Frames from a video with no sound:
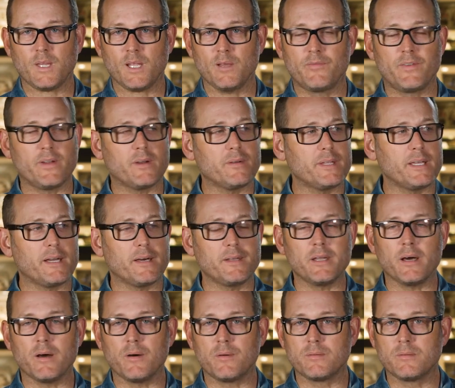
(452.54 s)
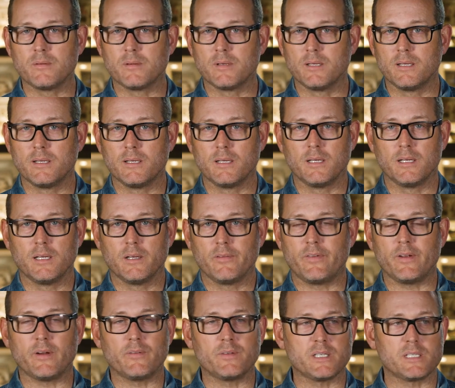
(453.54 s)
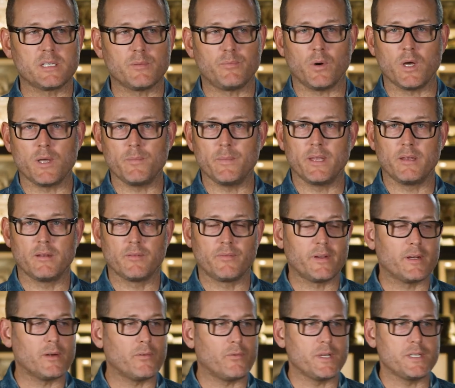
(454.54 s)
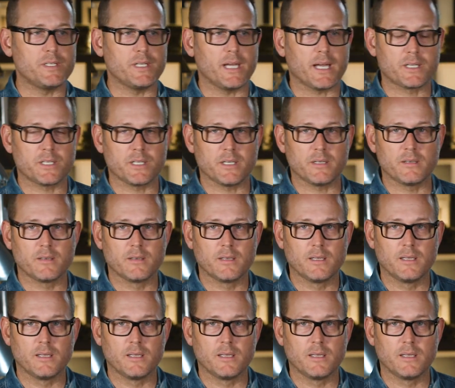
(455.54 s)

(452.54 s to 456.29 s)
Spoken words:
Fear of the unknown, fear of disappointment, fear of rejection.